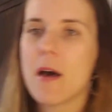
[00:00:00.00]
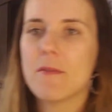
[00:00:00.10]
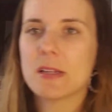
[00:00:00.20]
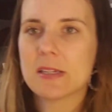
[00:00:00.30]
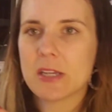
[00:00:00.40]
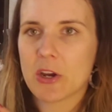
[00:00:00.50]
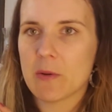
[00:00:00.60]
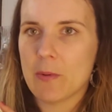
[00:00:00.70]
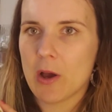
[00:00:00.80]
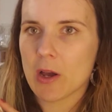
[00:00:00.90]
of a
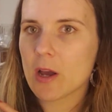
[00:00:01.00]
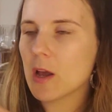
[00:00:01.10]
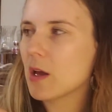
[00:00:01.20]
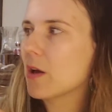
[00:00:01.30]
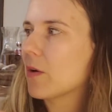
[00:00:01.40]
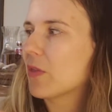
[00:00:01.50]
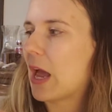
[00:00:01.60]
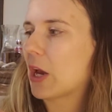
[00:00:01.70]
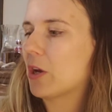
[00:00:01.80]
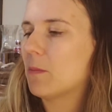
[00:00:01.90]
sticker book
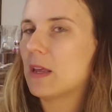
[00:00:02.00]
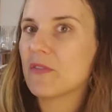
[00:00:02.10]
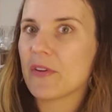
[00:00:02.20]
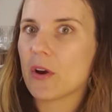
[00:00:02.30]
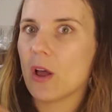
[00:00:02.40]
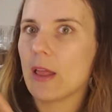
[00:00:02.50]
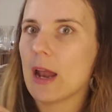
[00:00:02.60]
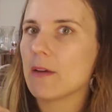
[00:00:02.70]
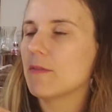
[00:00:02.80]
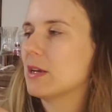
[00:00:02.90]
that could be for a
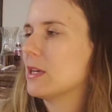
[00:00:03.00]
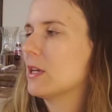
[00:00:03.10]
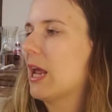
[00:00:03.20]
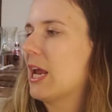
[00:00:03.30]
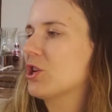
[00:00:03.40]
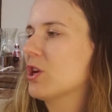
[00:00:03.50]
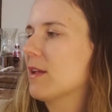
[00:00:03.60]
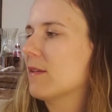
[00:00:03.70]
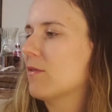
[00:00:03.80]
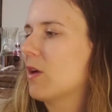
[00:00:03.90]
lot of
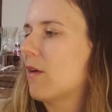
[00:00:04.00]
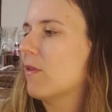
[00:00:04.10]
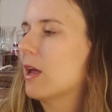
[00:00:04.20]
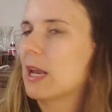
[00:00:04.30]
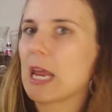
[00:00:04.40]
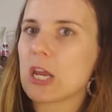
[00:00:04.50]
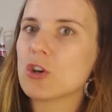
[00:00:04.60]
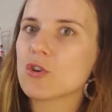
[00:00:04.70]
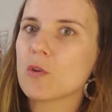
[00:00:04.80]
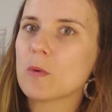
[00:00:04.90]
ages, if you have an
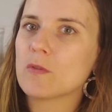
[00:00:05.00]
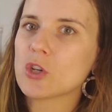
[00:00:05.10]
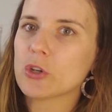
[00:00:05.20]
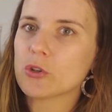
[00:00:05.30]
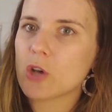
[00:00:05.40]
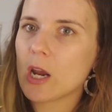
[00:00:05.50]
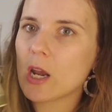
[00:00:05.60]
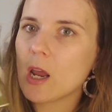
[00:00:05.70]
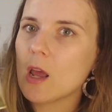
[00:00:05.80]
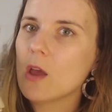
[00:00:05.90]
age group of
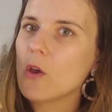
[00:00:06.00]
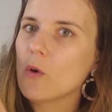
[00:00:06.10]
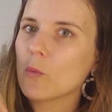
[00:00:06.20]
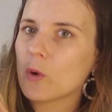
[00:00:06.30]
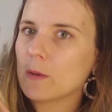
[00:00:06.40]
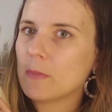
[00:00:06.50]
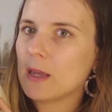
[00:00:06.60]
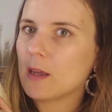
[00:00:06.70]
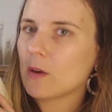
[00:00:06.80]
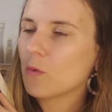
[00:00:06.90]
children, would
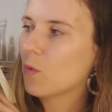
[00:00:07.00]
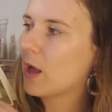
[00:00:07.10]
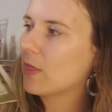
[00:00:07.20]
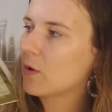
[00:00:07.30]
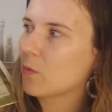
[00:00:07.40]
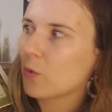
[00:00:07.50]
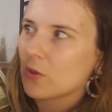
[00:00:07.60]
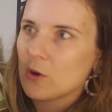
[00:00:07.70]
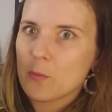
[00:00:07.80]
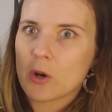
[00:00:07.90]
be one
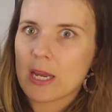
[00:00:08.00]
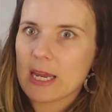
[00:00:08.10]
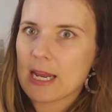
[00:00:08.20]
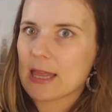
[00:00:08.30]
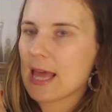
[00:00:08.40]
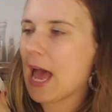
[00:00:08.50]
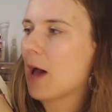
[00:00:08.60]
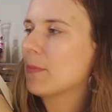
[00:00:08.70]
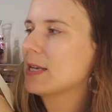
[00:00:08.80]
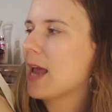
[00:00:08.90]
where they're putting it in the
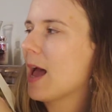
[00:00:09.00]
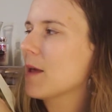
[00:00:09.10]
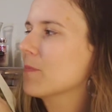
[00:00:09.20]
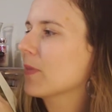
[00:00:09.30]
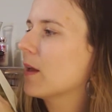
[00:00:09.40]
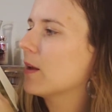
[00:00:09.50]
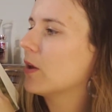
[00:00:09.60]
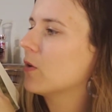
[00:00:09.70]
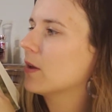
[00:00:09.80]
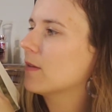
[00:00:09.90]
habitat.
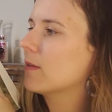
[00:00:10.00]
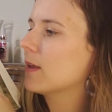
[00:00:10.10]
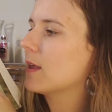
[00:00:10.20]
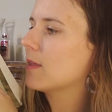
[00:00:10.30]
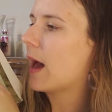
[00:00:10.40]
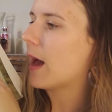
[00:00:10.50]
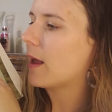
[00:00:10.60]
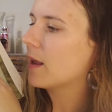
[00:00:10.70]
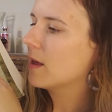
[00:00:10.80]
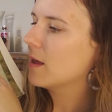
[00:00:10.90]
Now you can see that